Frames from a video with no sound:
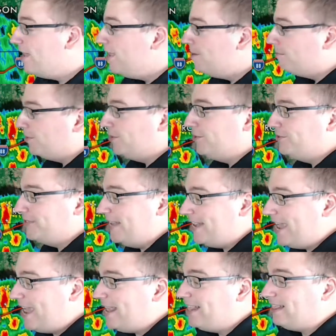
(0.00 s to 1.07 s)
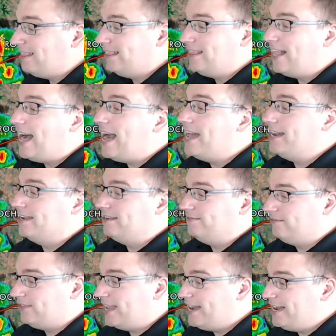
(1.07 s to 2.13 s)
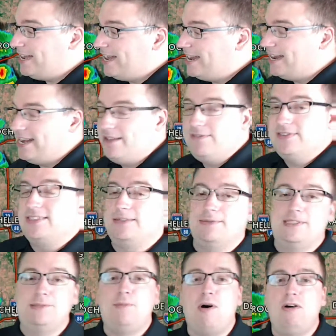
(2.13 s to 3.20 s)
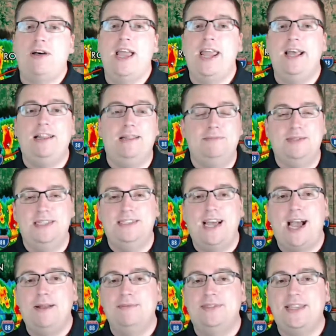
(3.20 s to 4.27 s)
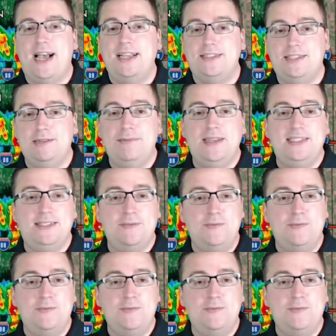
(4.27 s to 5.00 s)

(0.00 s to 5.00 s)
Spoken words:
producing a lot of lightning and even some small hail up to dime size. Could be some